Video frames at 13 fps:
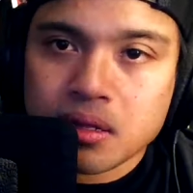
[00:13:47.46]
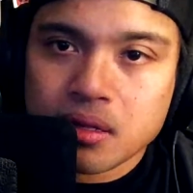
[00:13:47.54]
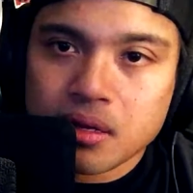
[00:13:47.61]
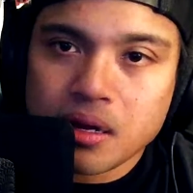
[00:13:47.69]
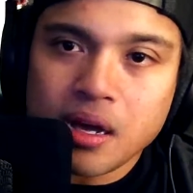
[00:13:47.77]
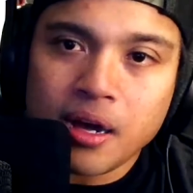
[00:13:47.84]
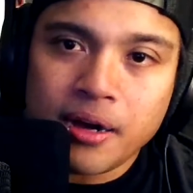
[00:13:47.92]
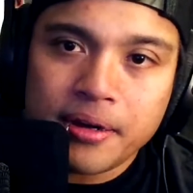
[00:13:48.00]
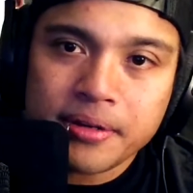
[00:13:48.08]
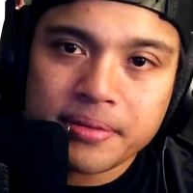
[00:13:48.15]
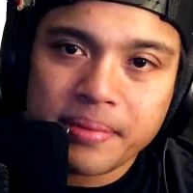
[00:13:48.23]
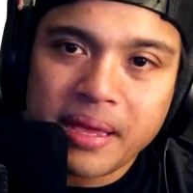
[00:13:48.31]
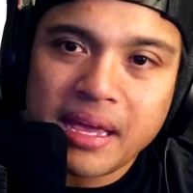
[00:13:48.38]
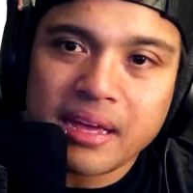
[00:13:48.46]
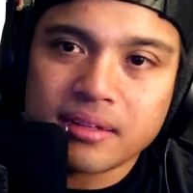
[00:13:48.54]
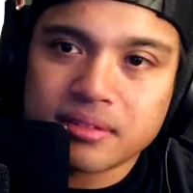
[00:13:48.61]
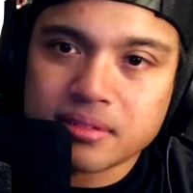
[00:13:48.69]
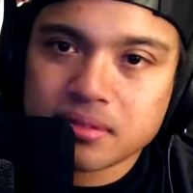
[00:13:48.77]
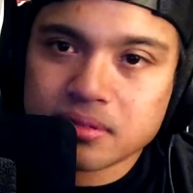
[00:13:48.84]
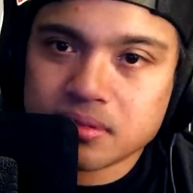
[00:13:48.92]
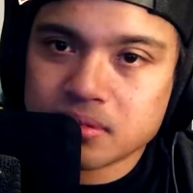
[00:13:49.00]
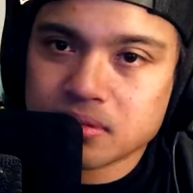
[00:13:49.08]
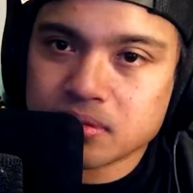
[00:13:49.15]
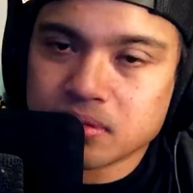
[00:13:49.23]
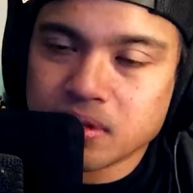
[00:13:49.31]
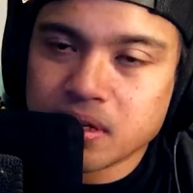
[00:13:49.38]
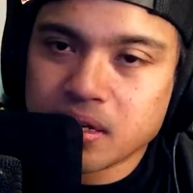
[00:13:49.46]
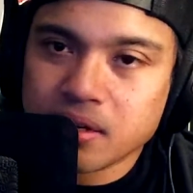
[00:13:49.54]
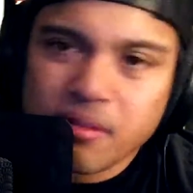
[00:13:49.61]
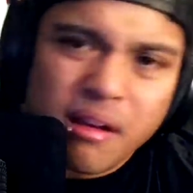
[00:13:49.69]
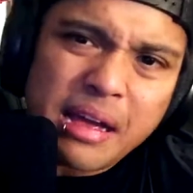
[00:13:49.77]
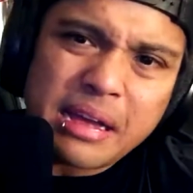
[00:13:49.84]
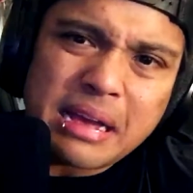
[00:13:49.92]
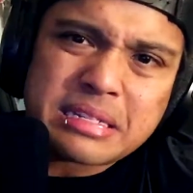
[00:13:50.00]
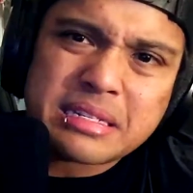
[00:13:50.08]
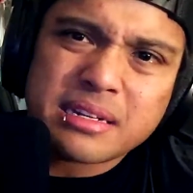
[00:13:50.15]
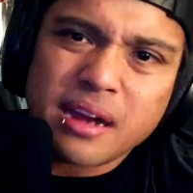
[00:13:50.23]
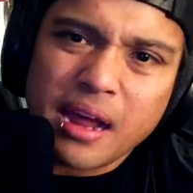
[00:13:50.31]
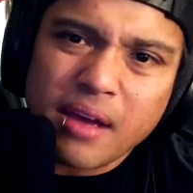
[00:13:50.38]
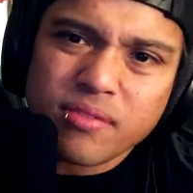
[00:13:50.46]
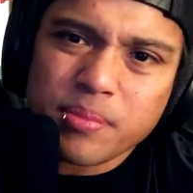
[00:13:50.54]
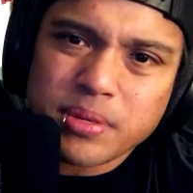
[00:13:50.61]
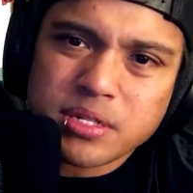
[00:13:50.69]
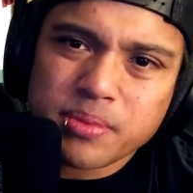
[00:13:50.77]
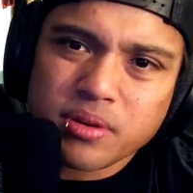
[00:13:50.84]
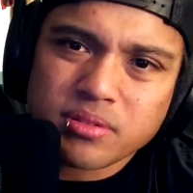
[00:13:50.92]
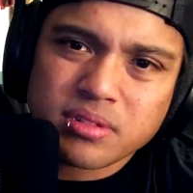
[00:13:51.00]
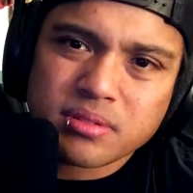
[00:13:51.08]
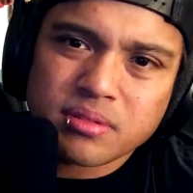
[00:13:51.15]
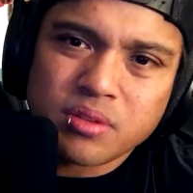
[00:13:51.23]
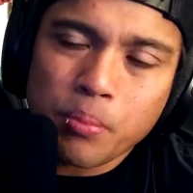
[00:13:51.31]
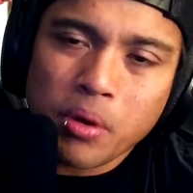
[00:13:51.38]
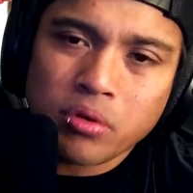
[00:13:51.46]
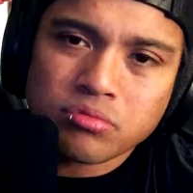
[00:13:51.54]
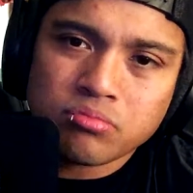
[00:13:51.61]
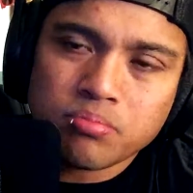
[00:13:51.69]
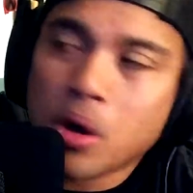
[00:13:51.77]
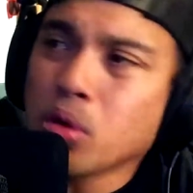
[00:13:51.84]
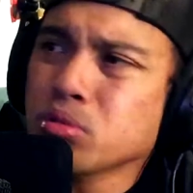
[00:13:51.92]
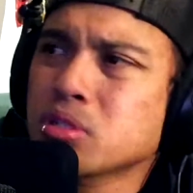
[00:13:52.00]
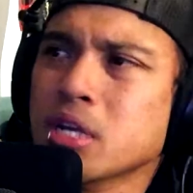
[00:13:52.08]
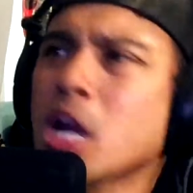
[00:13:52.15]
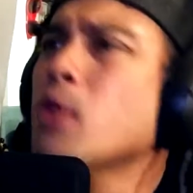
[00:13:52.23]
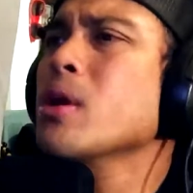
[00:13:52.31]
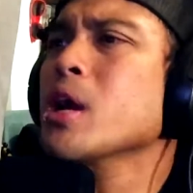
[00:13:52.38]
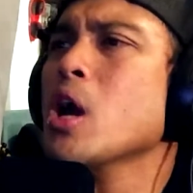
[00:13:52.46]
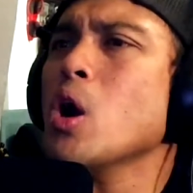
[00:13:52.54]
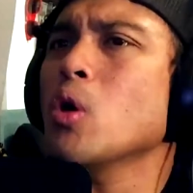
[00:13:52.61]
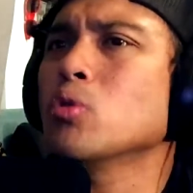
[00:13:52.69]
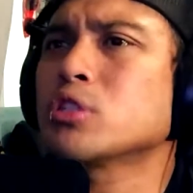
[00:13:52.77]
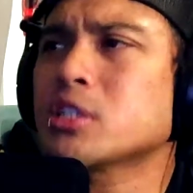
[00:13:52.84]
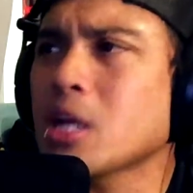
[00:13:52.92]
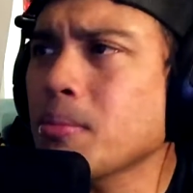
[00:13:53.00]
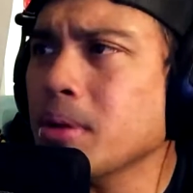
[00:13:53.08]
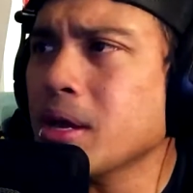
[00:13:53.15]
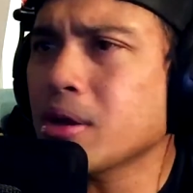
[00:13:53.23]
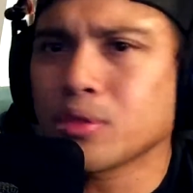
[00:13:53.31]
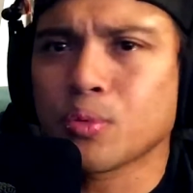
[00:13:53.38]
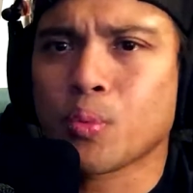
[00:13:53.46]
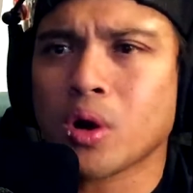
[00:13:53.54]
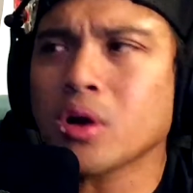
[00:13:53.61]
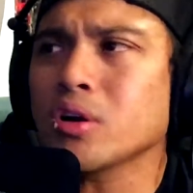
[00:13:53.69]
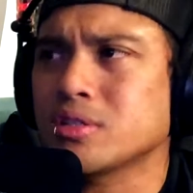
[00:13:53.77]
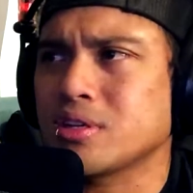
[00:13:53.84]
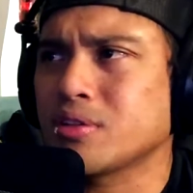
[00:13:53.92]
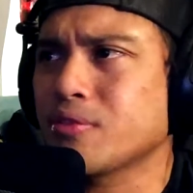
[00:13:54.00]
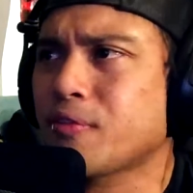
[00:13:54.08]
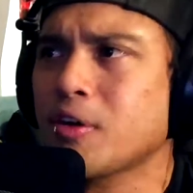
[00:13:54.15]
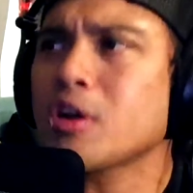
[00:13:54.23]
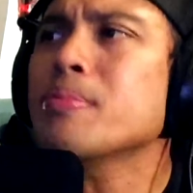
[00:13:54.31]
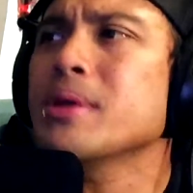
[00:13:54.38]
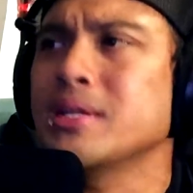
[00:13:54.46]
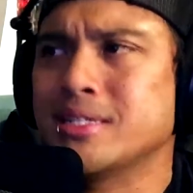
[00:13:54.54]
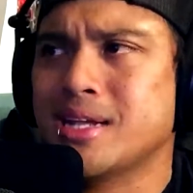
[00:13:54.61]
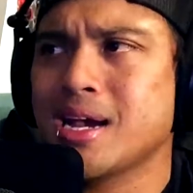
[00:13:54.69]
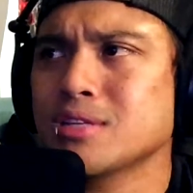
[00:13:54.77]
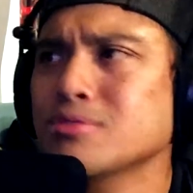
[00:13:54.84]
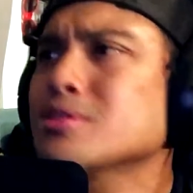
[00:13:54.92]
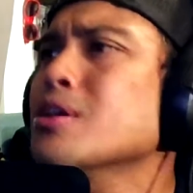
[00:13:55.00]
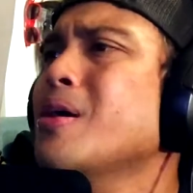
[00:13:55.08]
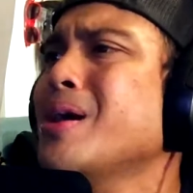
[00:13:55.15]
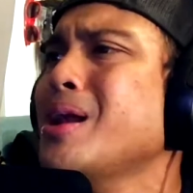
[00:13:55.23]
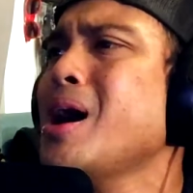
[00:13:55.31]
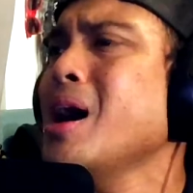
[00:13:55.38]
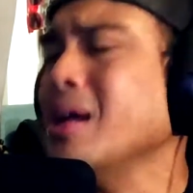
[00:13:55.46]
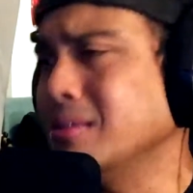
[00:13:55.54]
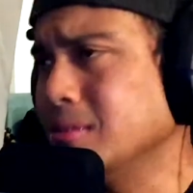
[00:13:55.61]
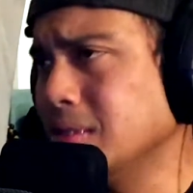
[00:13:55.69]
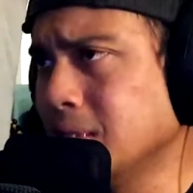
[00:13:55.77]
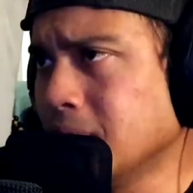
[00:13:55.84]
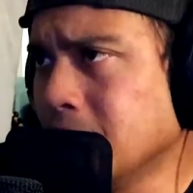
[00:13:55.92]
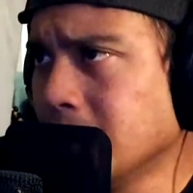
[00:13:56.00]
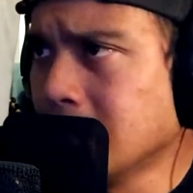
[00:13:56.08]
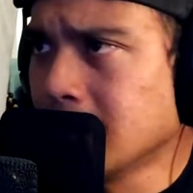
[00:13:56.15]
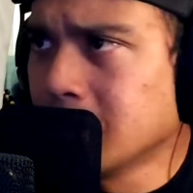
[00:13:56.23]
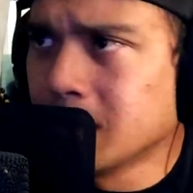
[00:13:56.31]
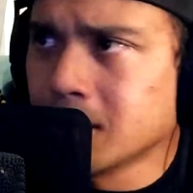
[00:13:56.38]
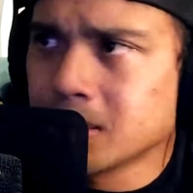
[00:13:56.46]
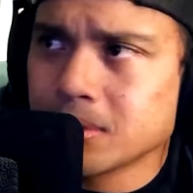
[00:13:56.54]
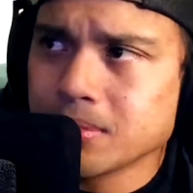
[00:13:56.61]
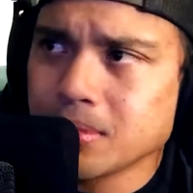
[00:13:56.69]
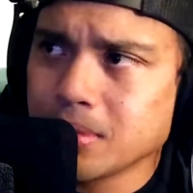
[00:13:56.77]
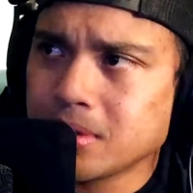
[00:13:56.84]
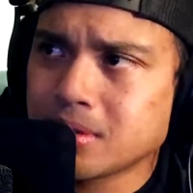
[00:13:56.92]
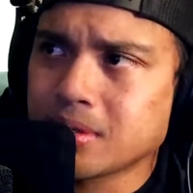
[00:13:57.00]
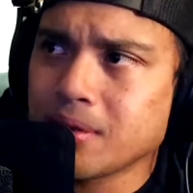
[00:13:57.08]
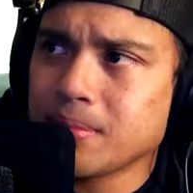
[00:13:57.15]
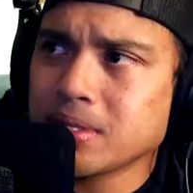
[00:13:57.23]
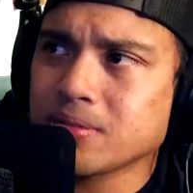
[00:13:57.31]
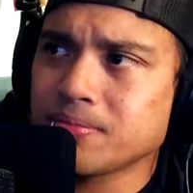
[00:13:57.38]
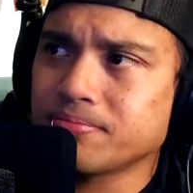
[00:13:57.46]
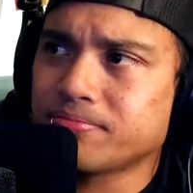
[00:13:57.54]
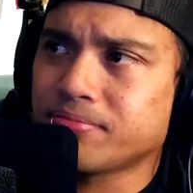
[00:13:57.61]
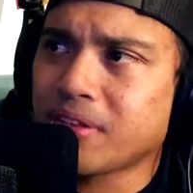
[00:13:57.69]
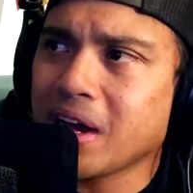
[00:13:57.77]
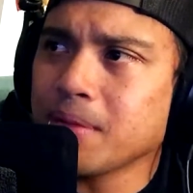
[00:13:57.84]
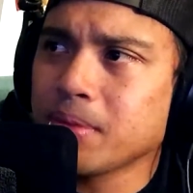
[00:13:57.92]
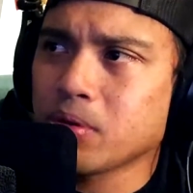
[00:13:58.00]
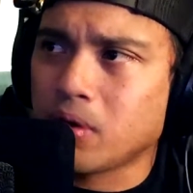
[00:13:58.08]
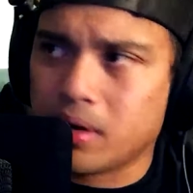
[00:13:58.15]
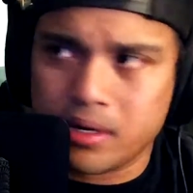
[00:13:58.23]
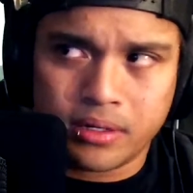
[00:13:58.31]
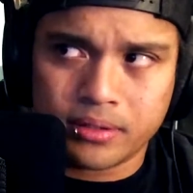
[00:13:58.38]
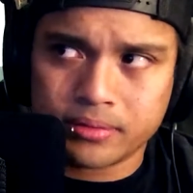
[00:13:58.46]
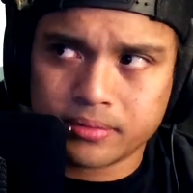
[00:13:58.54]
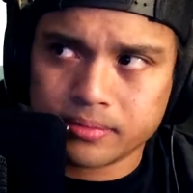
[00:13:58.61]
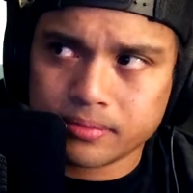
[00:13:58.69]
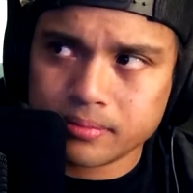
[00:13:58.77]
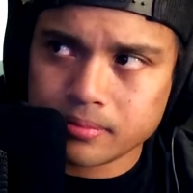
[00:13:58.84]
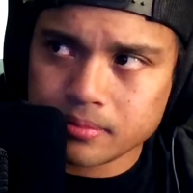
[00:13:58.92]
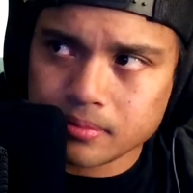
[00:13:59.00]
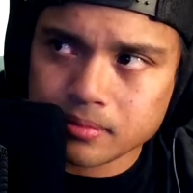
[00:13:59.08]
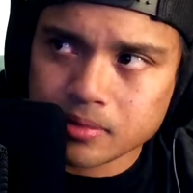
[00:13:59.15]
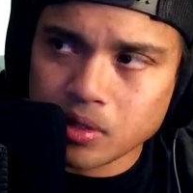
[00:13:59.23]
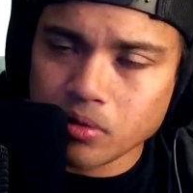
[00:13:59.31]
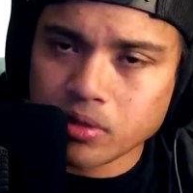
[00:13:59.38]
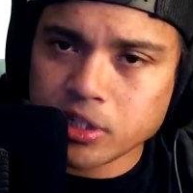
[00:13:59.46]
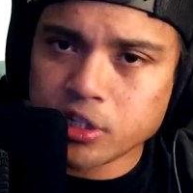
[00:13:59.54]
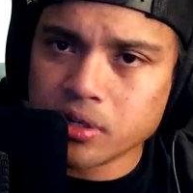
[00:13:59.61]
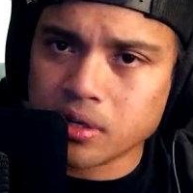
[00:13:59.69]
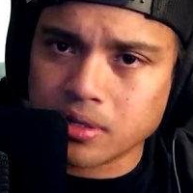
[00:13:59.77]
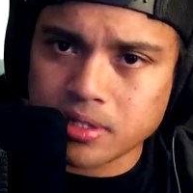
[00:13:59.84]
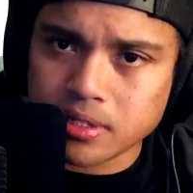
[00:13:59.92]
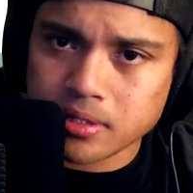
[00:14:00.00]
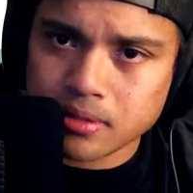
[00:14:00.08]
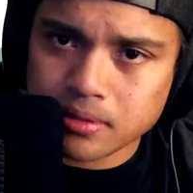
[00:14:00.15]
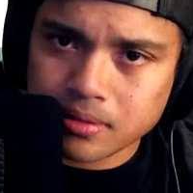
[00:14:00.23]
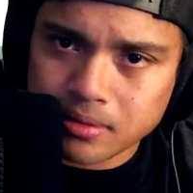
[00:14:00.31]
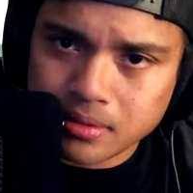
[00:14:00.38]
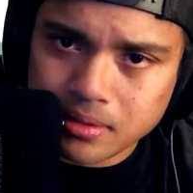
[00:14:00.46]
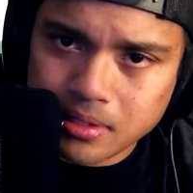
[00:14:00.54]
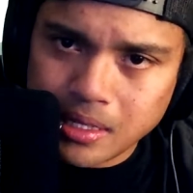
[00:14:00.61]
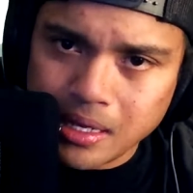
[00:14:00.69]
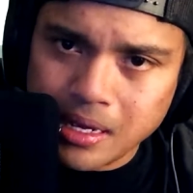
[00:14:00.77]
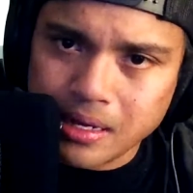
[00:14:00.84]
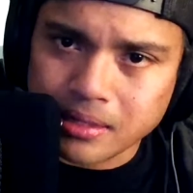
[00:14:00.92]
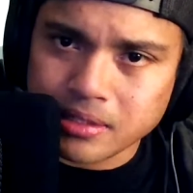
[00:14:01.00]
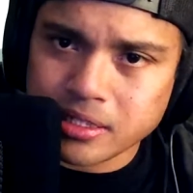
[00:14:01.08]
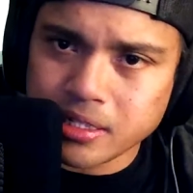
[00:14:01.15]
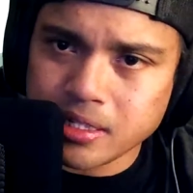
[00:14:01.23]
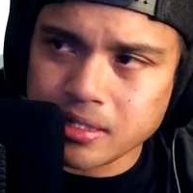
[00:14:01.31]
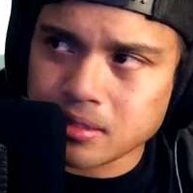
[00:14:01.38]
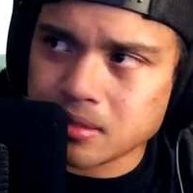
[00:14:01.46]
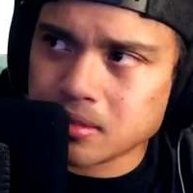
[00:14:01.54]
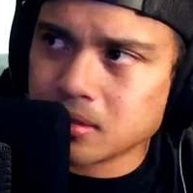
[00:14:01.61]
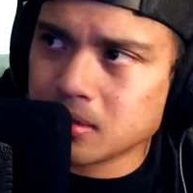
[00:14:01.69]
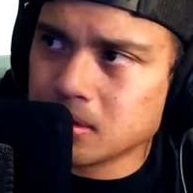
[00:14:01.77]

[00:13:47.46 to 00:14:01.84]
Oh man, what do we got? Oh, I guess they didn't have that much moats. Here we go, stumbling on the words, on the verbiage, guys. What's going on? You need to give me some vitamin water. Hold the sugars. Yeah, jeez.